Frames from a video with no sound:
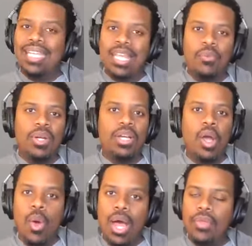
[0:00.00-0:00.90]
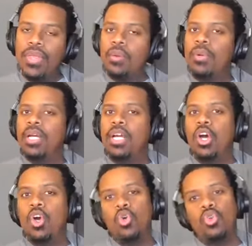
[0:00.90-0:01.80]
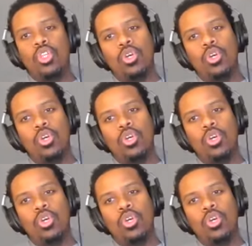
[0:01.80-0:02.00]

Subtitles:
They want to go out. They want to go,